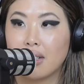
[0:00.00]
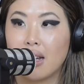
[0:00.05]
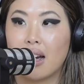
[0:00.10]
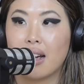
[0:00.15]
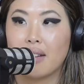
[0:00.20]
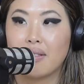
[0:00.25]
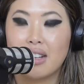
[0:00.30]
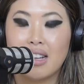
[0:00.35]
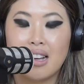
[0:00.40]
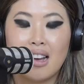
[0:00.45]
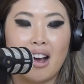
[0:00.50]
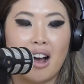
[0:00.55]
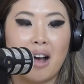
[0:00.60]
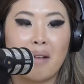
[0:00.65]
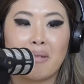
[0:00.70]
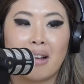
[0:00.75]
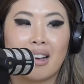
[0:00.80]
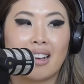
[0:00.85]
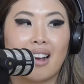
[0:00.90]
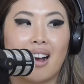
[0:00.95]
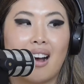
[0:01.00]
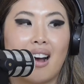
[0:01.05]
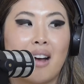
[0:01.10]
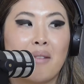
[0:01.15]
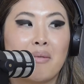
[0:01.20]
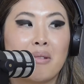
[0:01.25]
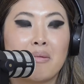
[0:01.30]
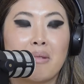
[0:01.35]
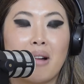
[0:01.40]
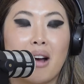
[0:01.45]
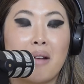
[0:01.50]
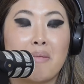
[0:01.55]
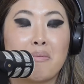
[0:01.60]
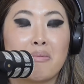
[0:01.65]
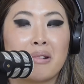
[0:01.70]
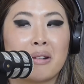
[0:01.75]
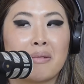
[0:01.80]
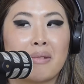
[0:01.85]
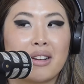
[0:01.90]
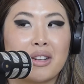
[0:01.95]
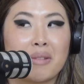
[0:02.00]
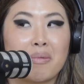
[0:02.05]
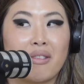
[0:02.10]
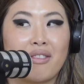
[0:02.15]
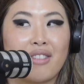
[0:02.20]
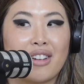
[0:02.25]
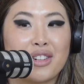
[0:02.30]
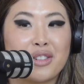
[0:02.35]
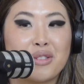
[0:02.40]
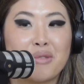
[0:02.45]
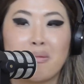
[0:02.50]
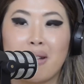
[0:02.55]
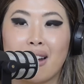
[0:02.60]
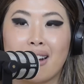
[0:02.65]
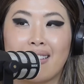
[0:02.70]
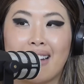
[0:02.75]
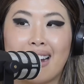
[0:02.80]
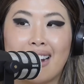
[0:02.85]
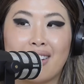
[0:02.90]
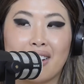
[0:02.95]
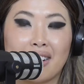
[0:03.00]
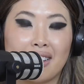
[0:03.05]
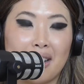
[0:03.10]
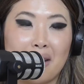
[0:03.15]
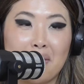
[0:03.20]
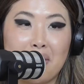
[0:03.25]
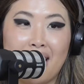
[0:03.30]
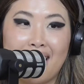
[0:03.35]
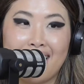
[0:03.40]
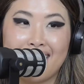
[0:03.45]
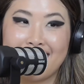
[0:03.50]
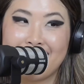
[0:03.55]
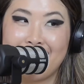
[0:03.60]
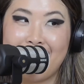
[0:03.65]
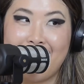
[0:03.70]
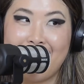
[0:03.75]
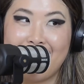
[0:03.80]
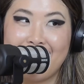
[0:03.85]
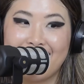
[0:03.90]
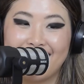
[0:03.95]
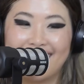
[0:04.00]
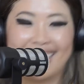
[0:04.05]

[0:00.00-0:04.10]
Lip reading: Yeah. I'm pretty much a professional moderator on Clubhouse now.